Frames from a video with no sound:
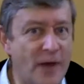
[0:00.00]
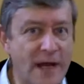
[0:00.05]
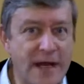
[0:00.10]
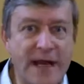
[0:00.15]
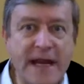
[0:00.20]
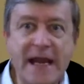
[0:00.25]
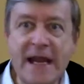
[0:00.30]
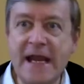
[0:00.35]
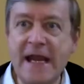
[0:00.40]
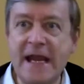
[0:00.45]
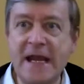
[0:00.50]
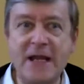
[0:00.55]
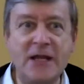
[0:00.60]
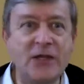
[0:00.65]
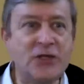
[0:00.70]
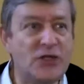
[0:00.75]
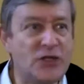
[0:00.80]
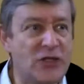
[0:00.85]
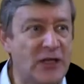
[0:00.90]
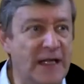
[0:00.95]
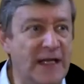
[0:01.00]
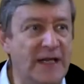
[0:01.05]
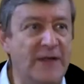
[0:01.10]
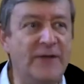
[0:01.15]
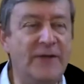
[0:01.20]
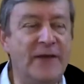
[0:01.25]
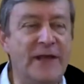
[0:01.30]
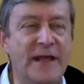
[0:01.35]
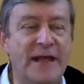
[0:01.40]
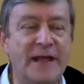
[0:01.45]
running and
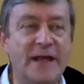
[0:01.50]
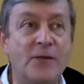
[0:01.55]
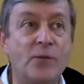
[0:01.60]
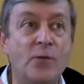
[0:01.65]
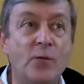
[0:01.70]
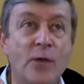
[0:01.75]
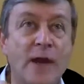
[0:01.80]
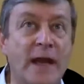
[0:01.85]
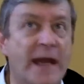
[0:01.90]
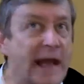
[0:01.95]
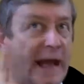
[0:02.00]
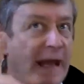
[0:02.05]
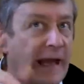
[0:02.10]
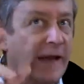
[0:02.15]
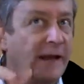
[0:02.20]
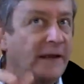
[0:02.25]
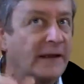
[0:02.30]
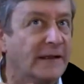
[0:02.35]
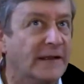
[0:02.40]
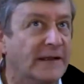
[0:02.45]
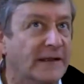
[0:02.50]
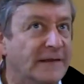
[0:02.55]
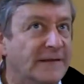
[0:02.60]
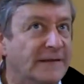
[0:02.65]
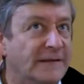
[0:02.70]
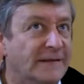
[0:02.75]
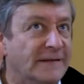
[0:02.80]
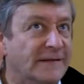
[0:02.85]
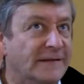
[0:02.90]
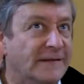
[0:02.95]
achieving and winning,